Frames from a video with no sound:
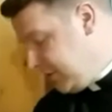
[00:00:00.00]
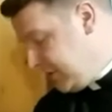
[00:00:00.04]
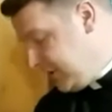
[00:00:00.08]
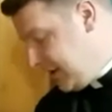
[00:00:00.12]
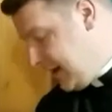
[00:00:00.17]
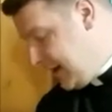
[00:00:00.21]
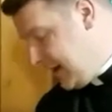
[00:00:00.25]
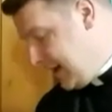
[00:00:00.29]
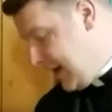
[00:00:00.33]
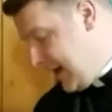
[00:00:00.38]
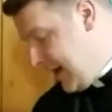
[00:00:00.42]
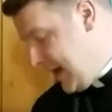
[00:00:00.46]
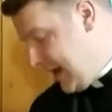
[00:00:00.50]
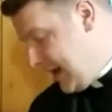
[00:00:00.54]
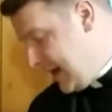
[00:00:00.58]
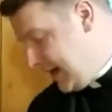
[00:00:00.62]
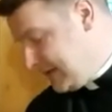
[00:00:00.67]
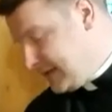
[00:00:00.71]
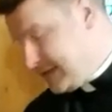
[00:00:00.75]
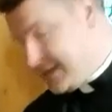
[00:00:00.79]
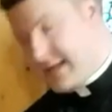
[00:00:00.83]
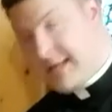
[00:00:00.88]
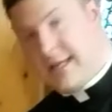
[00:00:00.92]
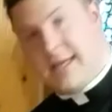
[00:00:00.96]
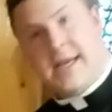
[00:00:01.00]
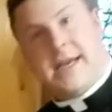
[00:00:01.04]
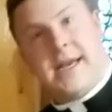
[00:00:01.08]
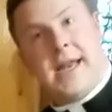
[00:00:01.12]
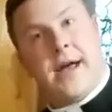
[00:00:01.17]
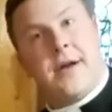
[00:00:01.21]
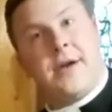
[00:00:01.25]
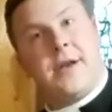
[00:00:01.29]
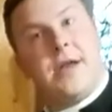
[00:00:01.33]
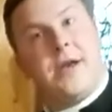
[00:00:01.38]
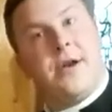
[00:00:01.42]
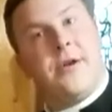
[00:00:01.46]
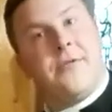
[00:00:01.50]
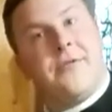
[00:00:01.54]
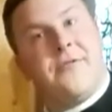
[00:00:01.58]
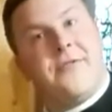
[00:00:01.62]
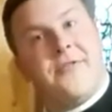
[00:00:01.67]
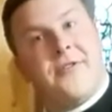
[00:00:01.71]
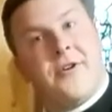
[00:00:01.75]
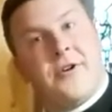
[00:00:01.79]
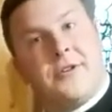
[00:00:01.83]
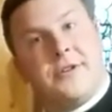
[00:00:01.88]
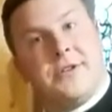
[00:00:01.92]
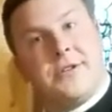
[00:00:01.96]
that it's cleaned out here
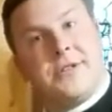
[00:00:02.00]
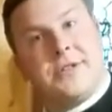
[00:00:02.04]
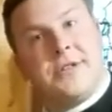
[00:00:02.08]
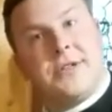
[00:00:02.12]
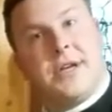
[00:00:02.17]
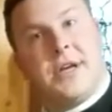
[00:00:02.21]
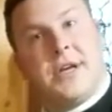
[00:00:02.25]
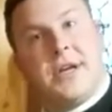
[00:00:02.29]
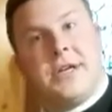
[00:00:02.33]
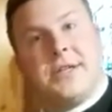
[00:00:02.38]
first